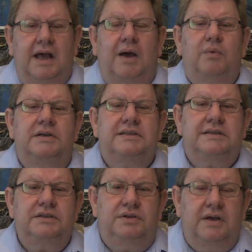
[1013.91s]
I
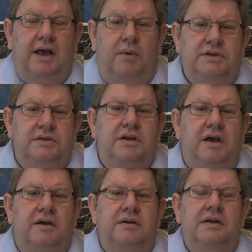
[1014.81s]
want to
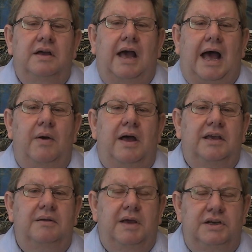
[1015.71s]
know how I
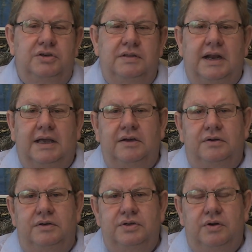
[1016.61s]
can make sure that I can
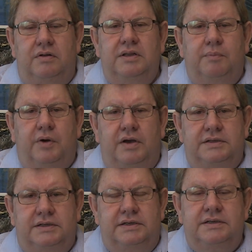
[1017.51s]
control the
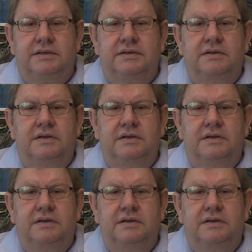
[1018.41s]
process